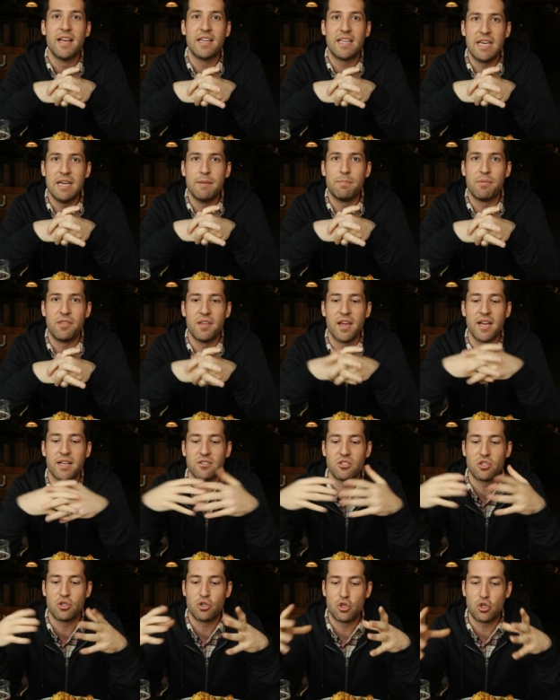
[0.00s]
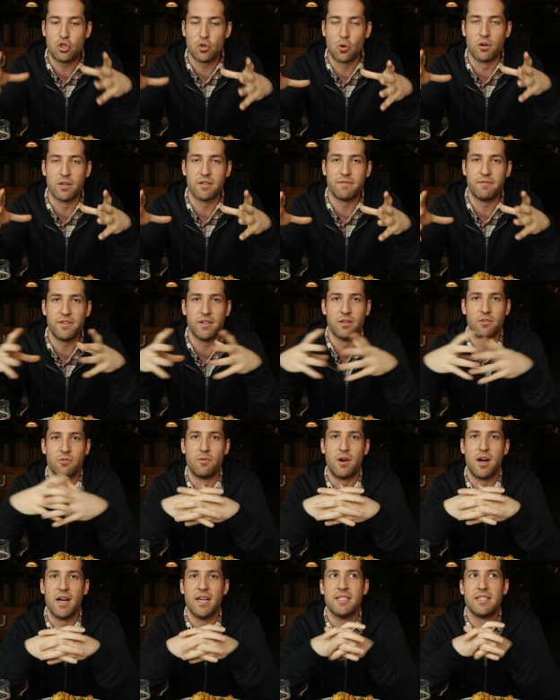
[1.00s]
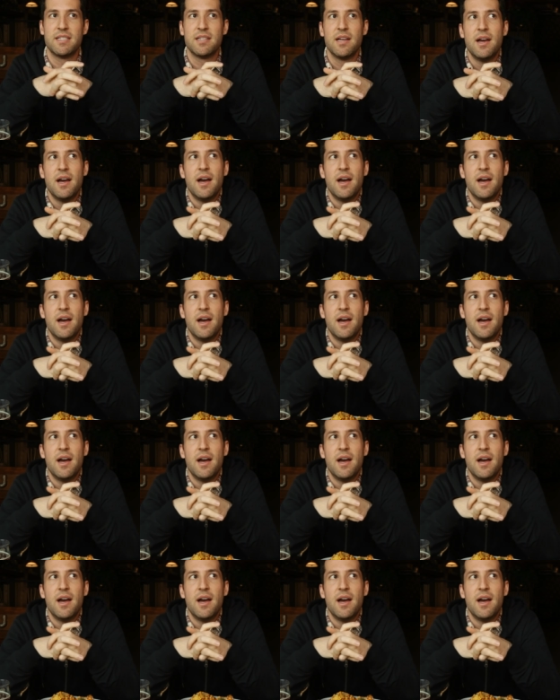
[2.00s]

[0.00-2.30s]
Keep things short field-wise.